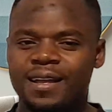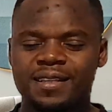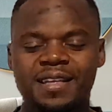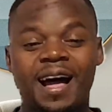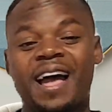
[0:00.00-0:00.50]

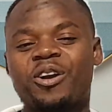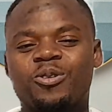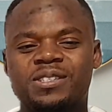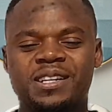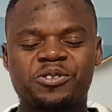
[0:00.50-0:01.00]
The
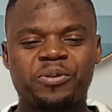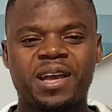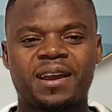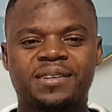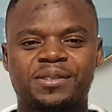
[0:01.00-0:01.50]
high content
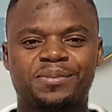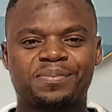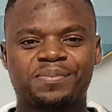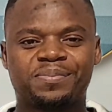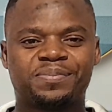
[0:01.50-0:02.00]

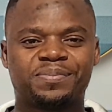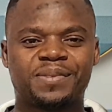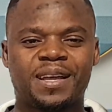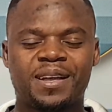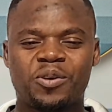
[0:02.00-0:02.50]
creators,
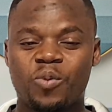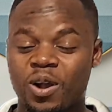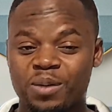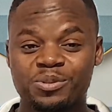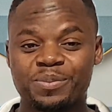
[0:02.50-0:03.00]

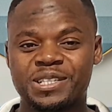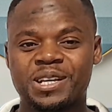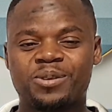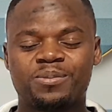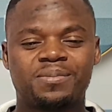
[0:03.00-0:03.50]
welcome to my
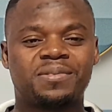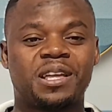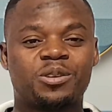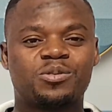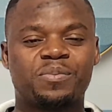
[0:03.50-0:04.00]
channel.
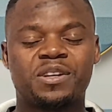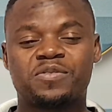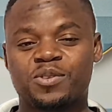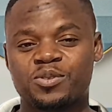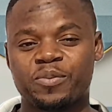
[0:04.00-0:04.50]
Thank you so
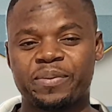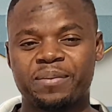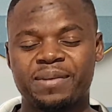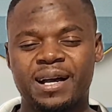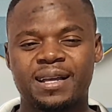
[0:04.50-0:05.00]
much for
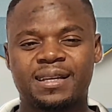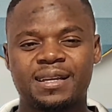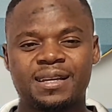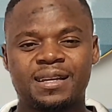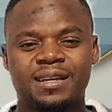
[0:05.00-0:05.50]
stopping by.
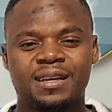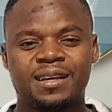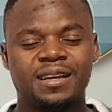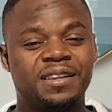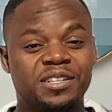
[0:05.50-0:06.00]

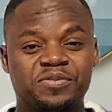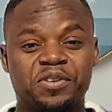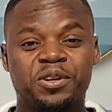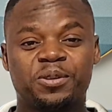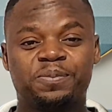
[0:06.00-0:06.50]
In this
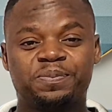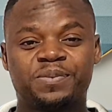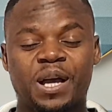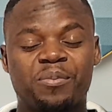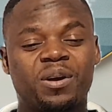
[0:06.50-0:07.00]

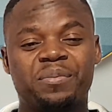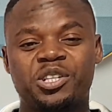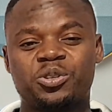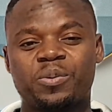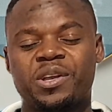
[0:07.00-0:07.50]
video, I'm going to
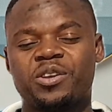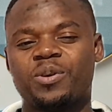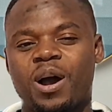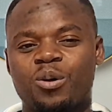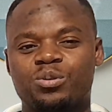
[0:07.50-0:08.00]
be showing
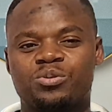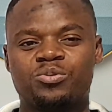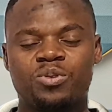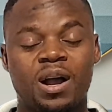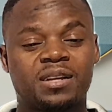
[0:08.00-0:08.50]
you how
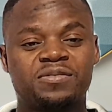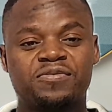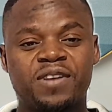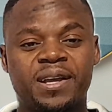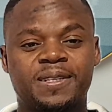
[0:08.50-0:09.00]
to
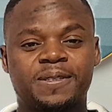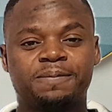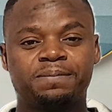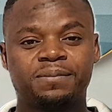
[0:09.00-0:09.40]
activate